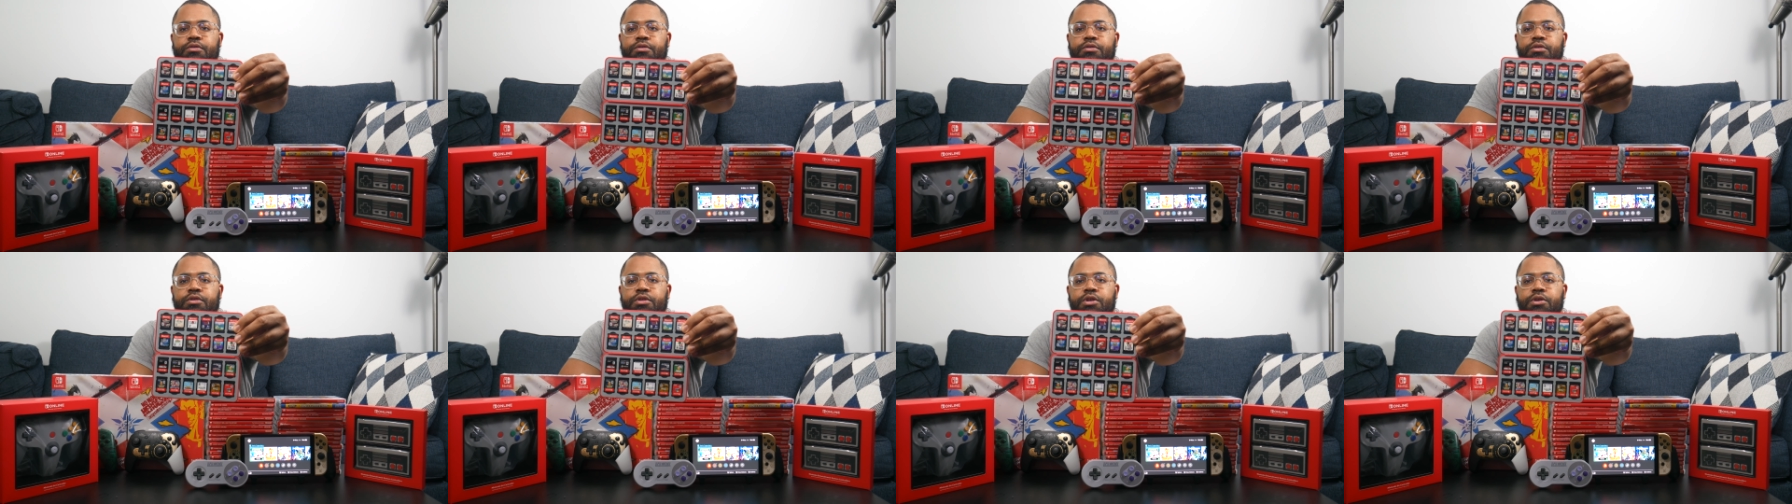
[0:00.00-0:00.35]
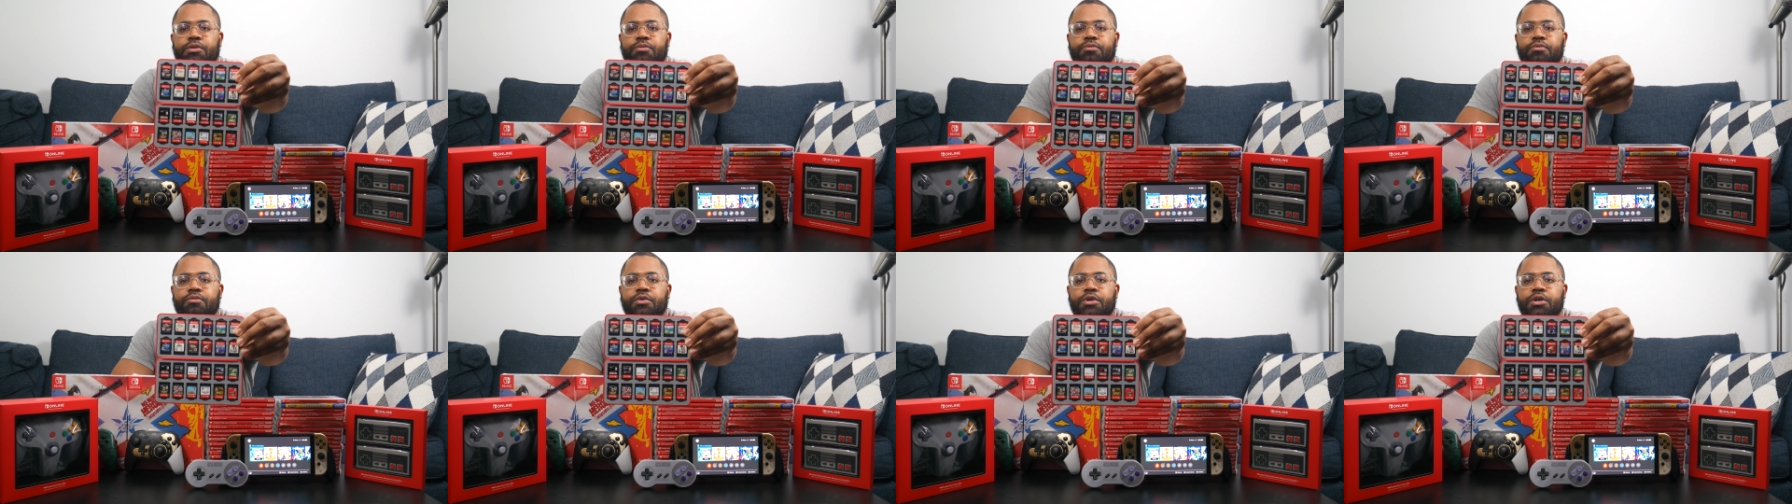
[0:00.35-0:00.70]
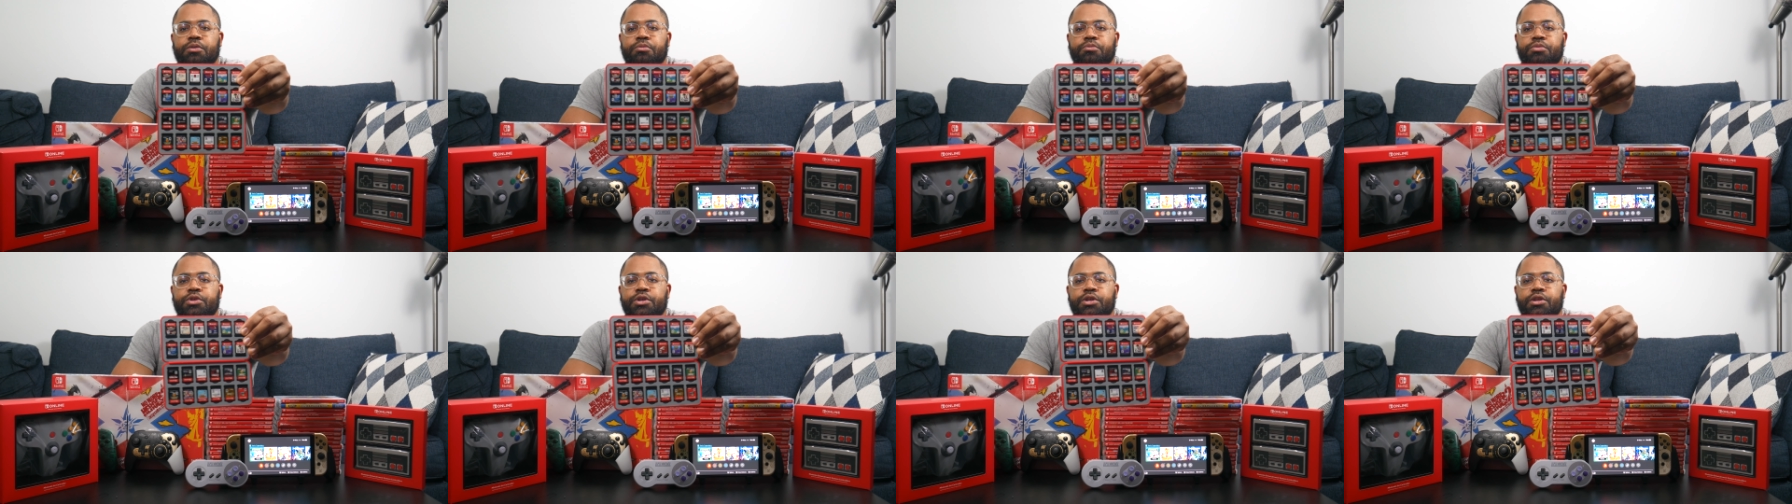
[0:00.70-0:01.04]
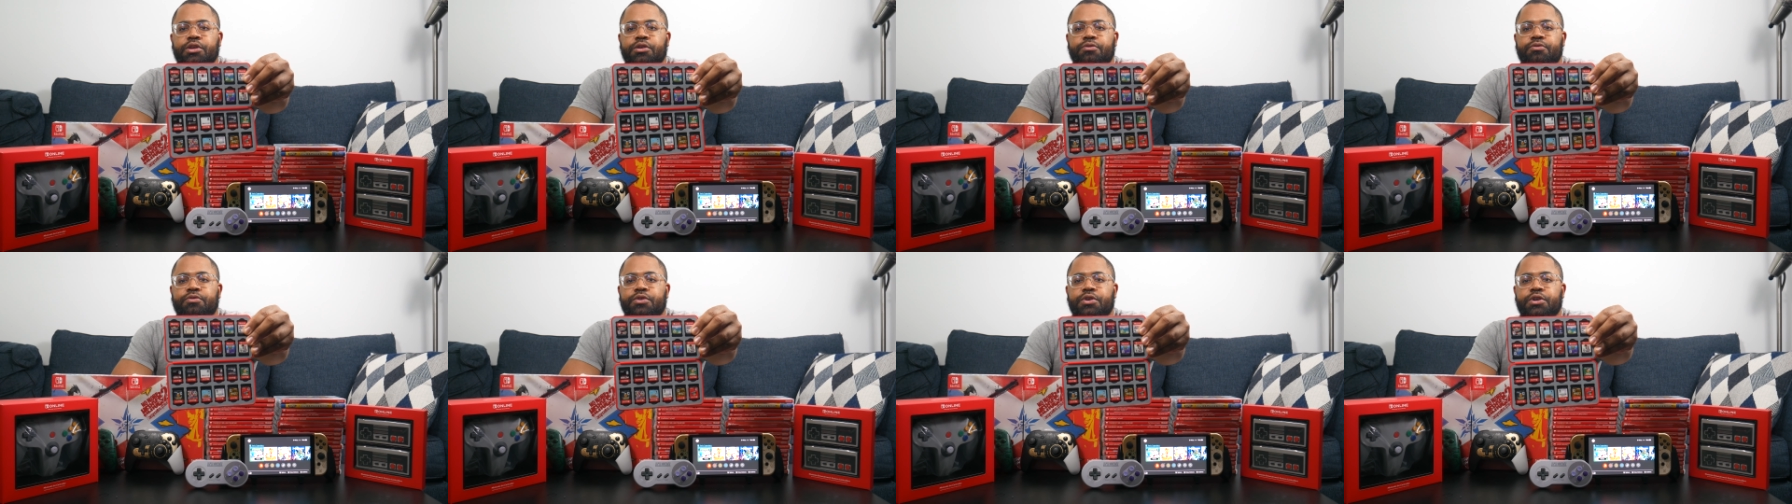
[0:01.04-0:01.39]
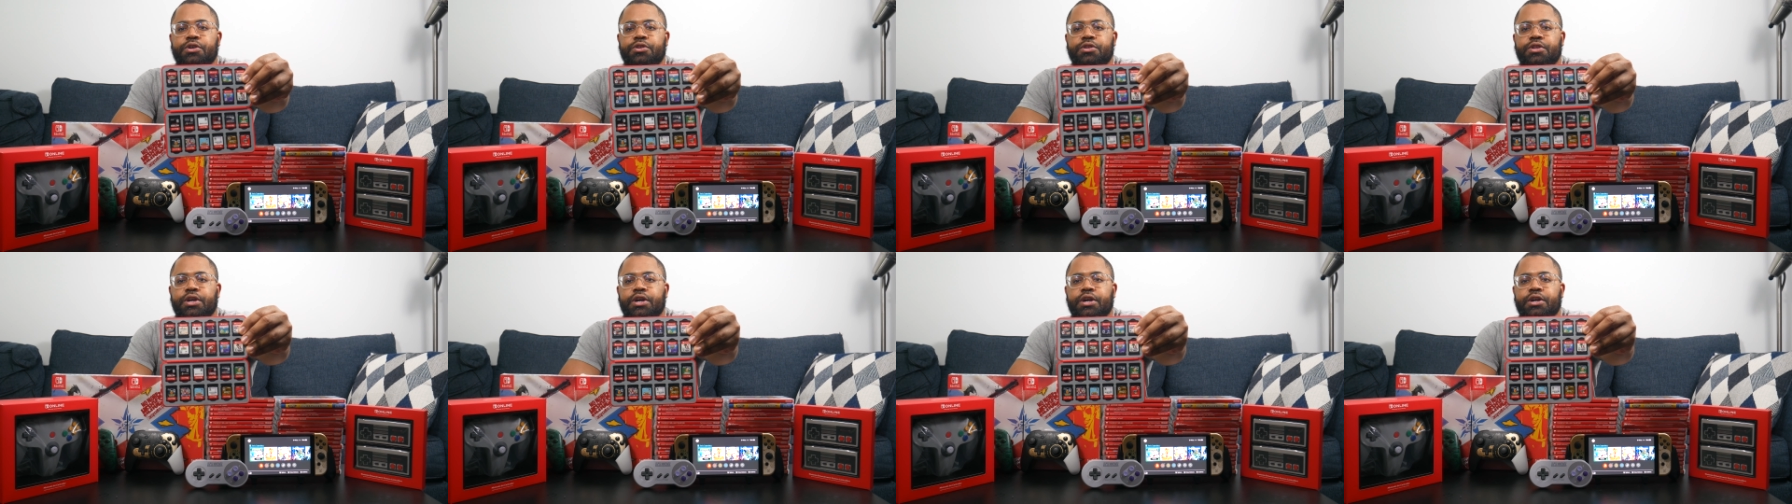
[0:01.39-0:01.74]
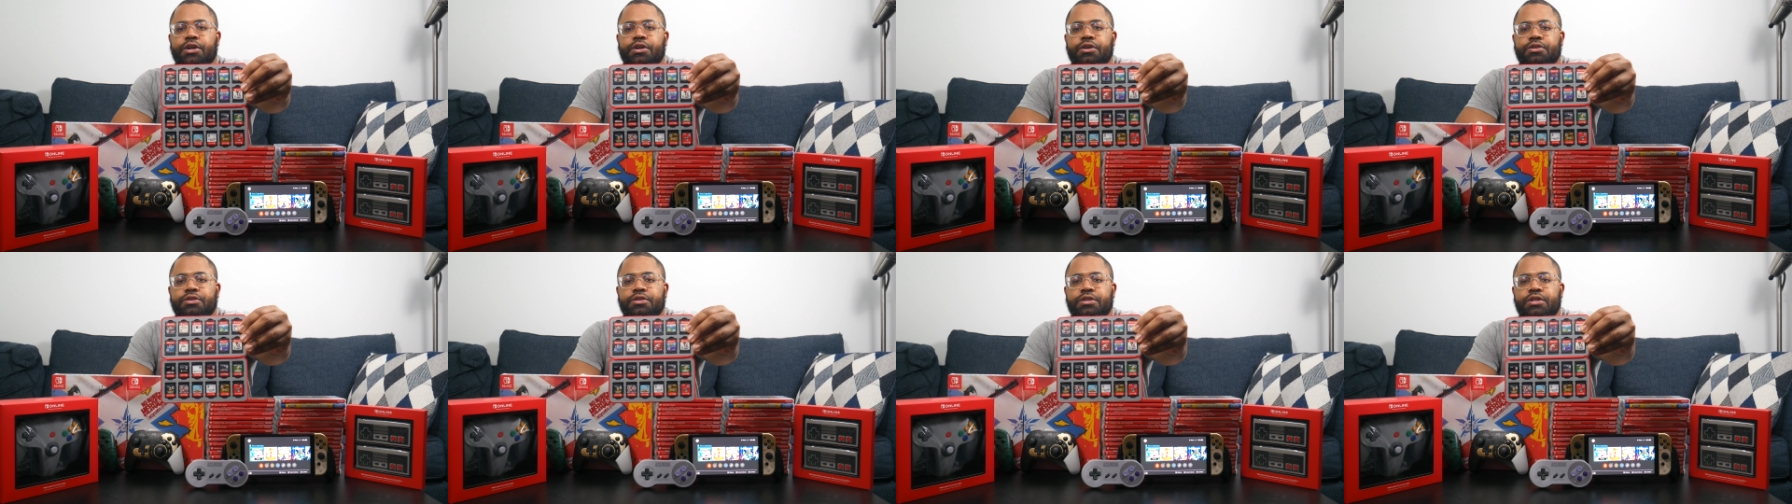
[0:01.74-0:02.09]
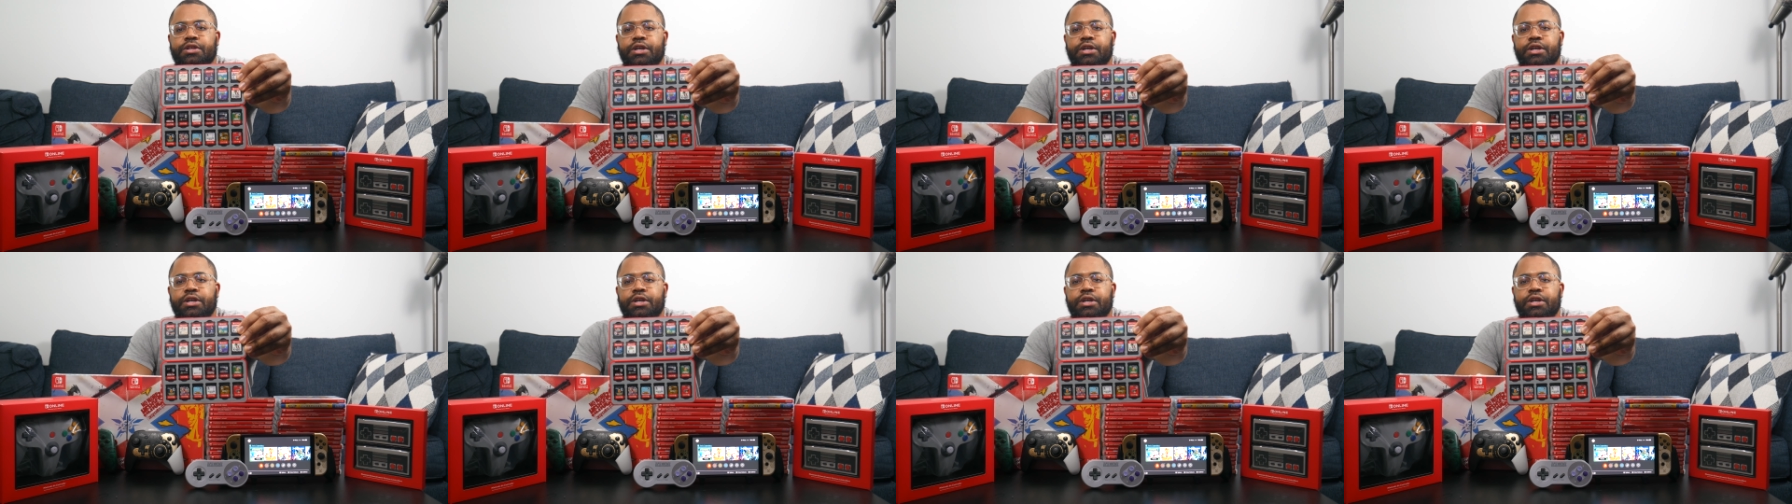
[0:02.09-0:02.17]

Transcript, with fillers: them completely filled out.